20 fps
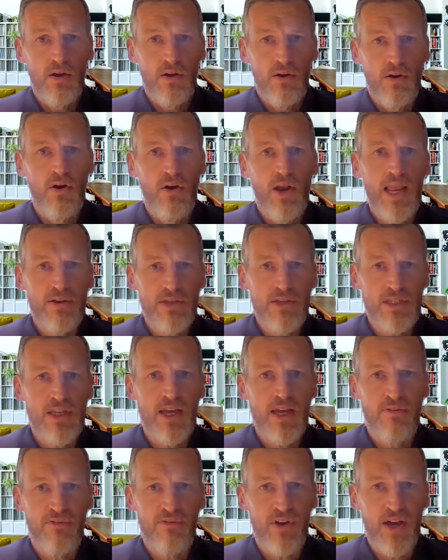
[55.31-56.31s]
All our
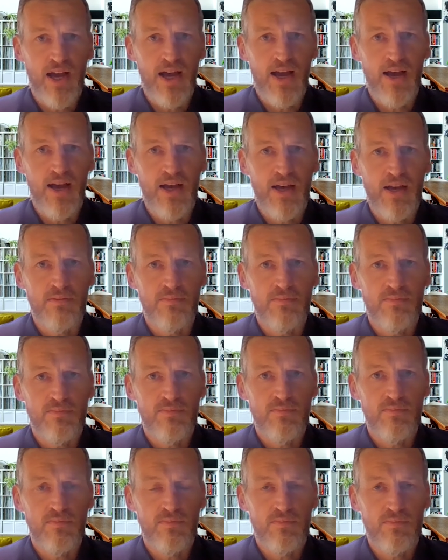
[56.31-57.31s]
staff are
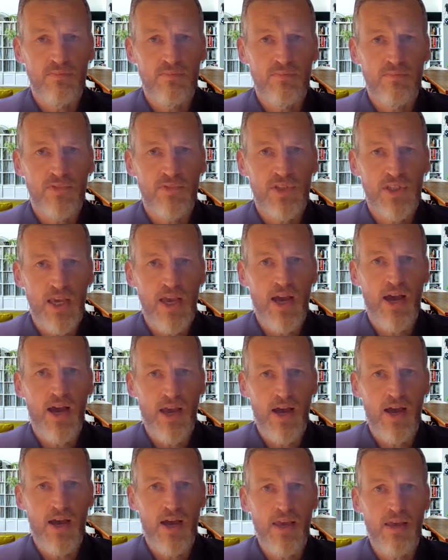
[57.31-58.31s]

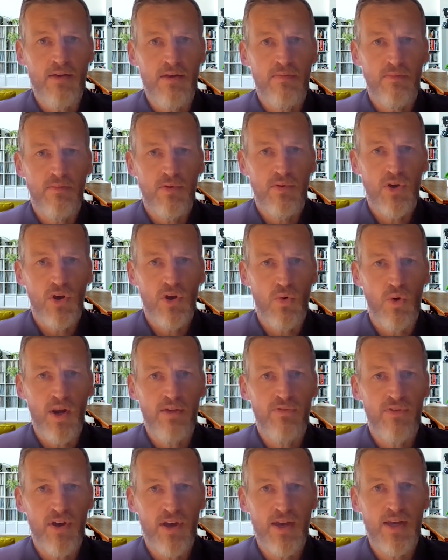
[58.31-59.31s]
CII
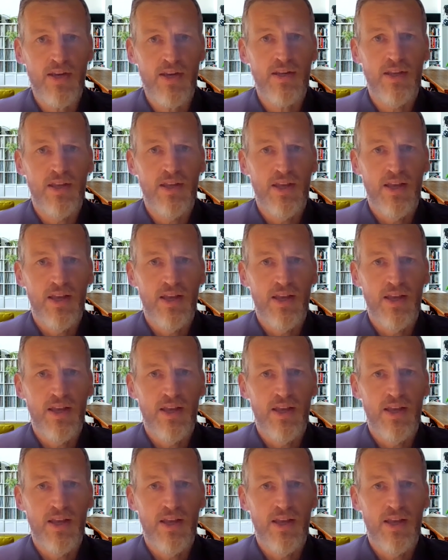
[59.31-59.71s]
qualified,